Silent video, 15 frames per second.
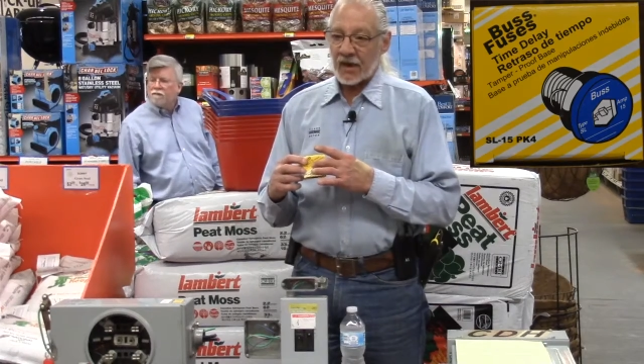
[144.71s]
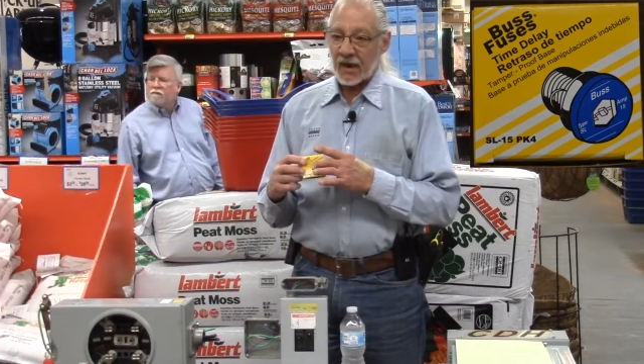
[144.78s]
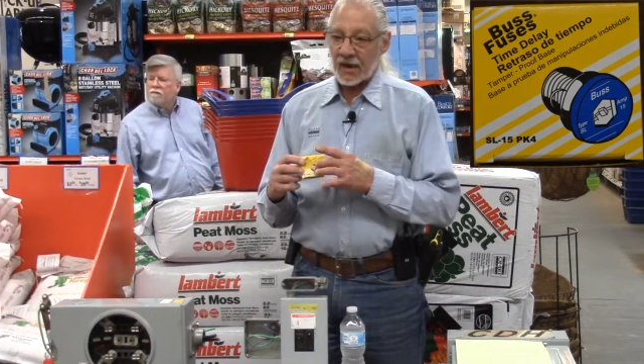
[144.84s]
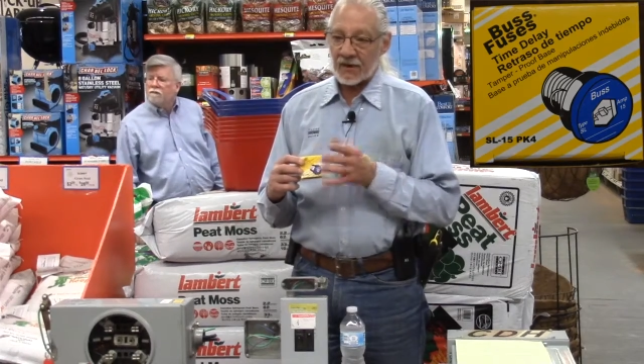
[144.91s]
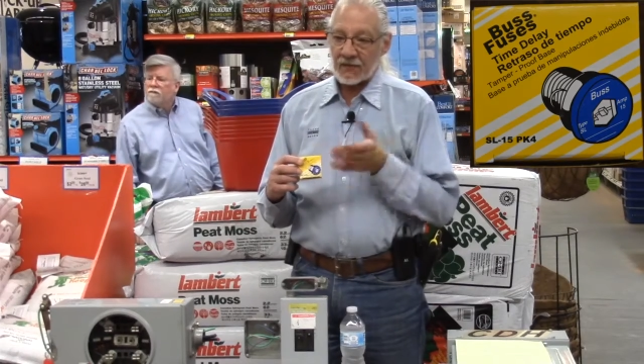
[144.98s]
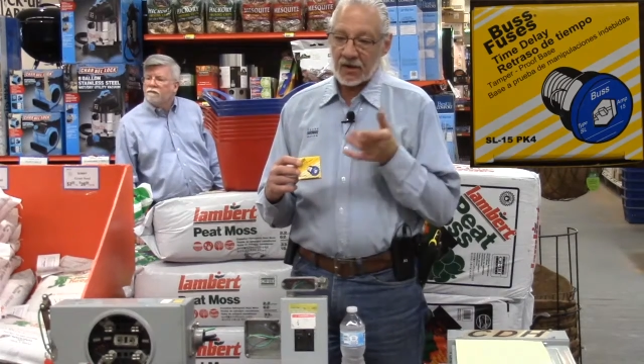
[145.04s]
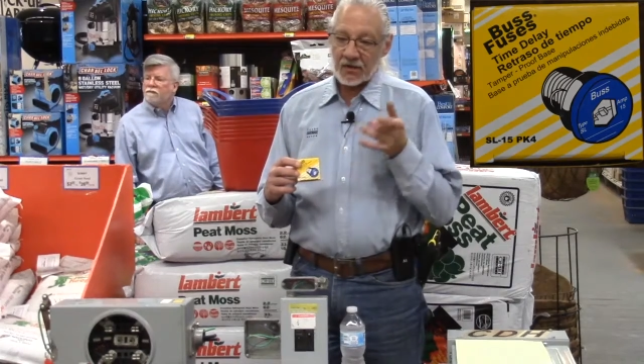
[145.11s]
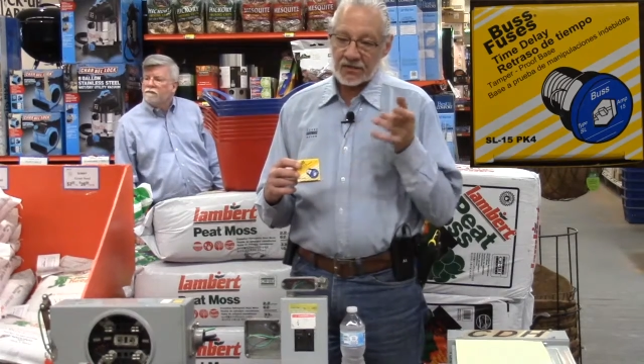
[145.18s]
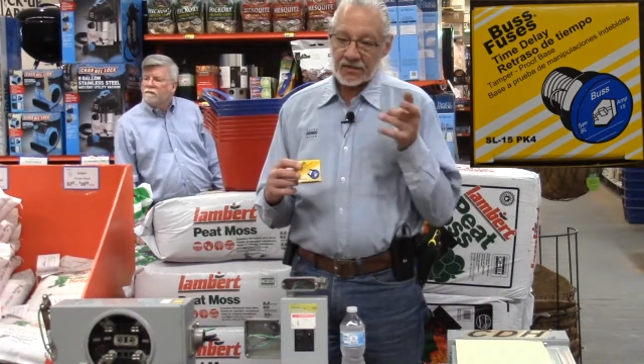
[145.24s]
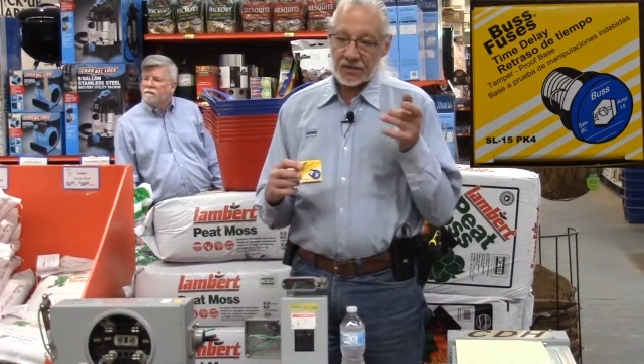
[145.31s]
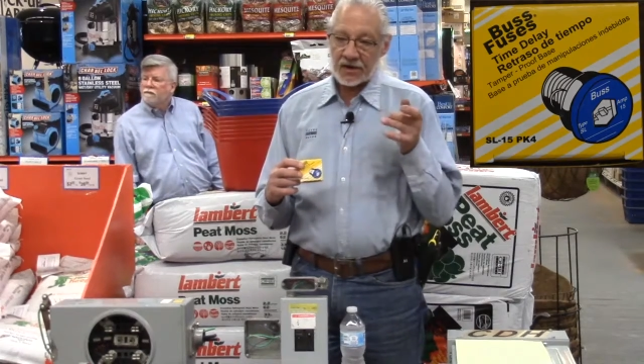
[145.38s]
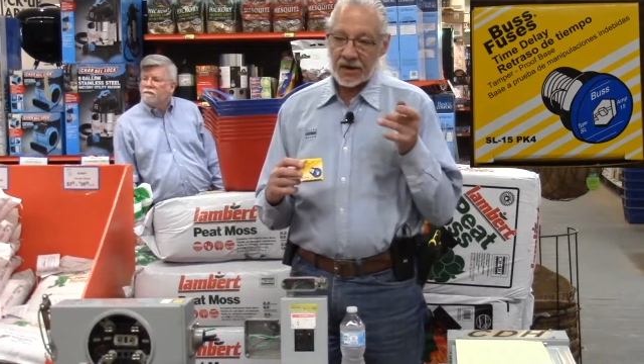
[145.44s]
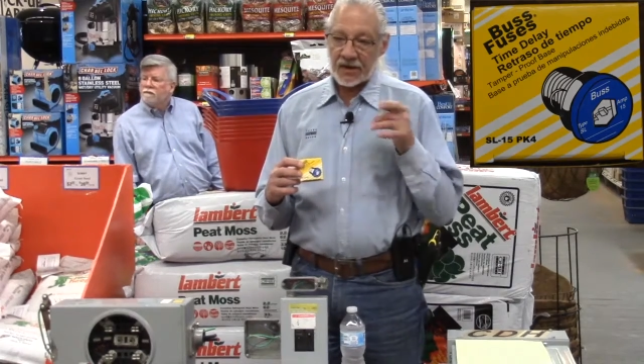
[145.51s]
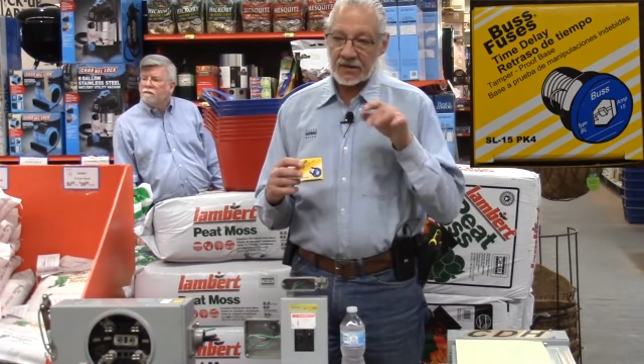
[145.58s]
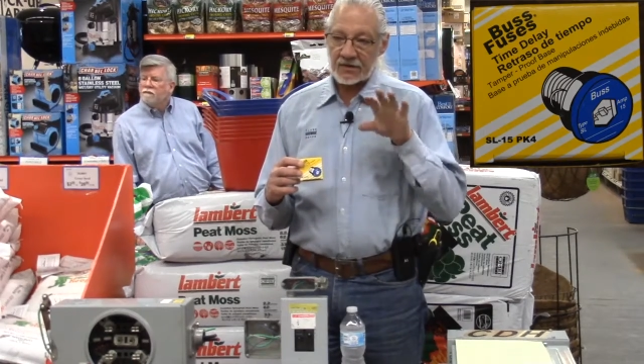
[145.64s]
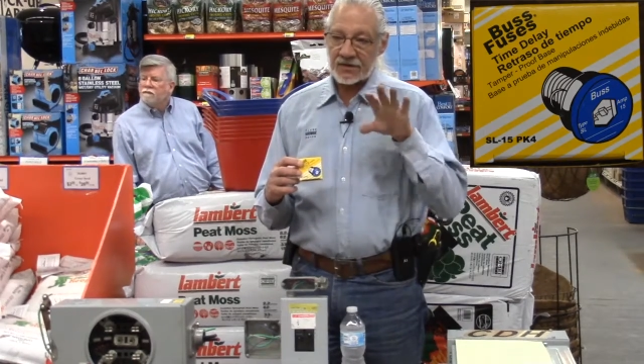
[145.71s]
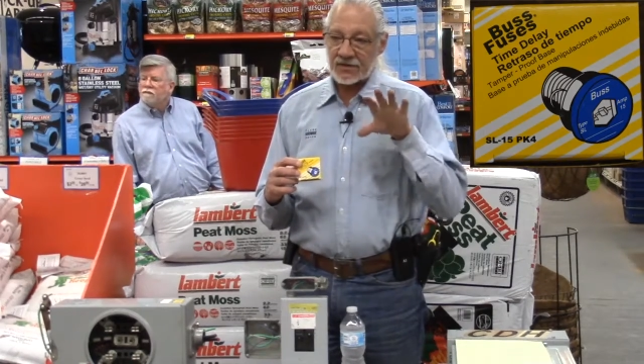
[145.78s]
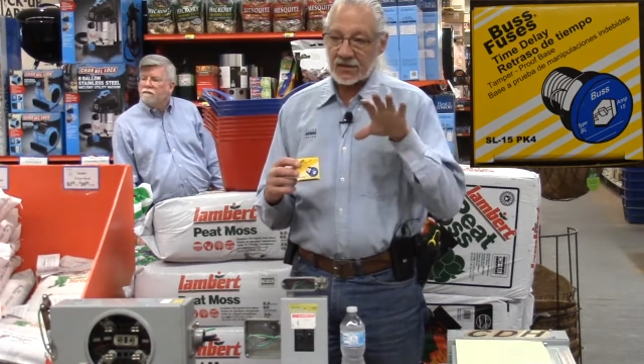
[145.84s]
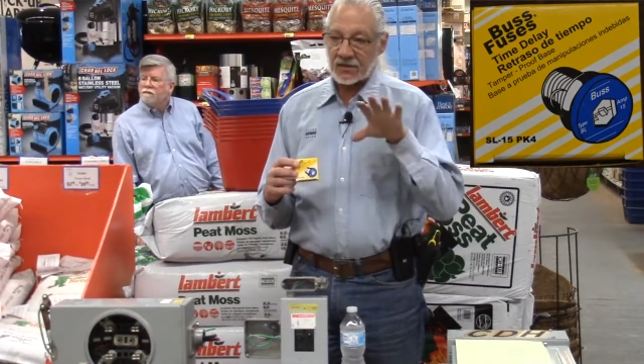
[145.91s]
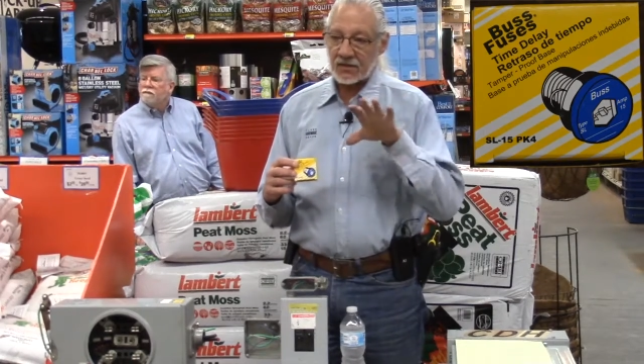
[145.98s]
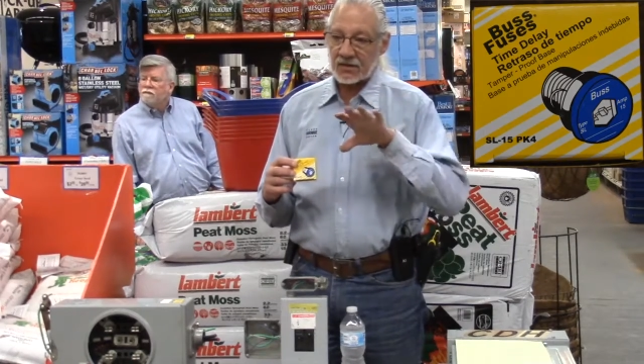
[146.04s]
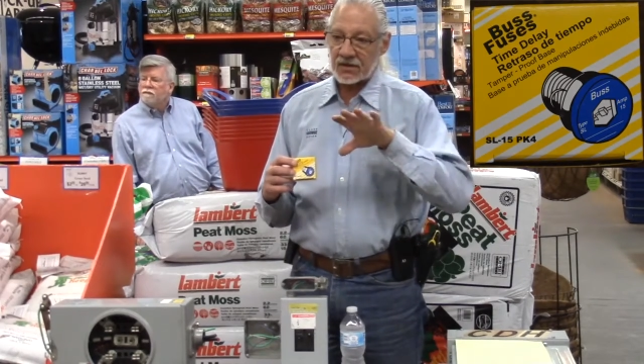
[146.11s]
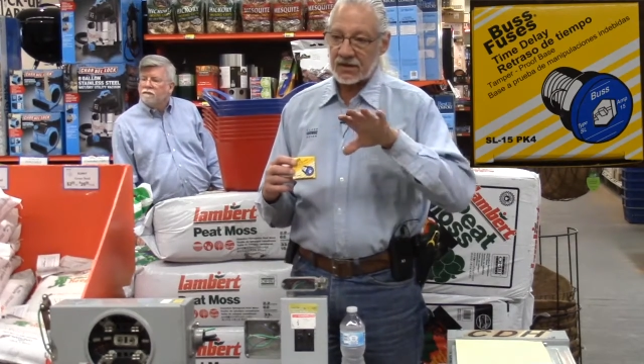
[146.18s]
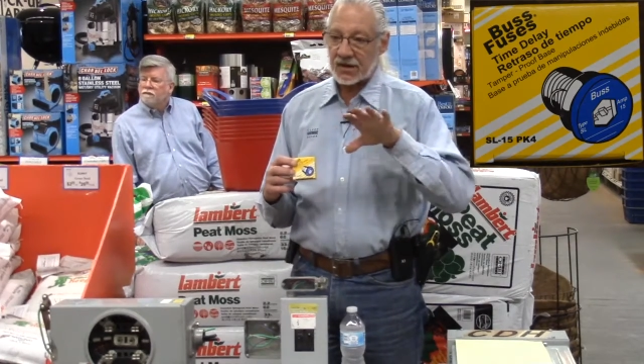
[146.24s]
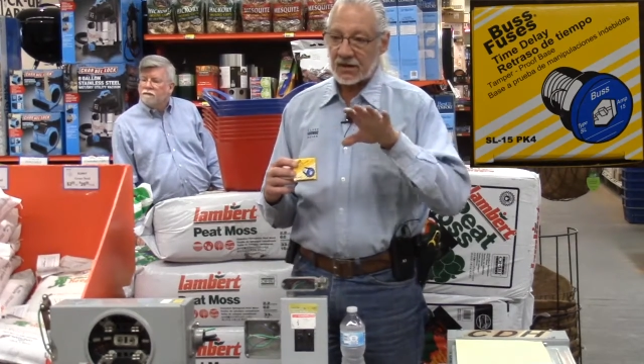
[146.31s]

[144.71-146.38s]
and there's an insert